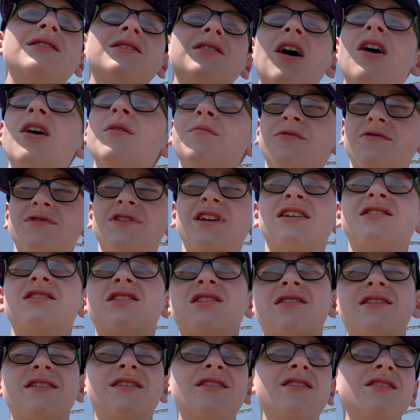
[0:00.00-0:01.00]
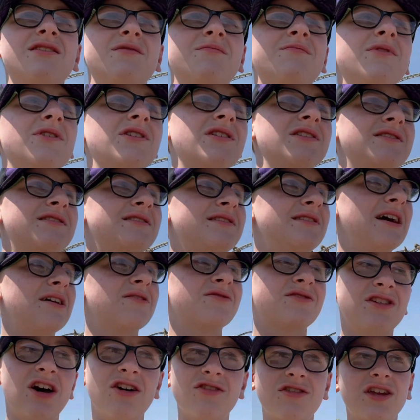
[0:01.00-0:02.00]
Cobra was actually kind of good because there
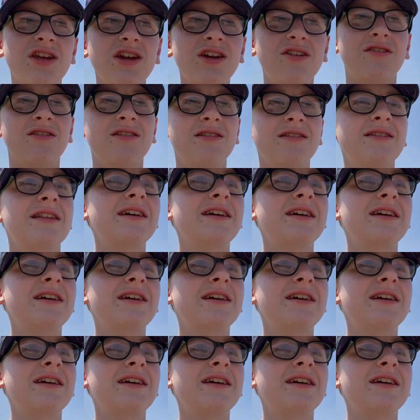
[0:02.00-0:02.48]
was no queue.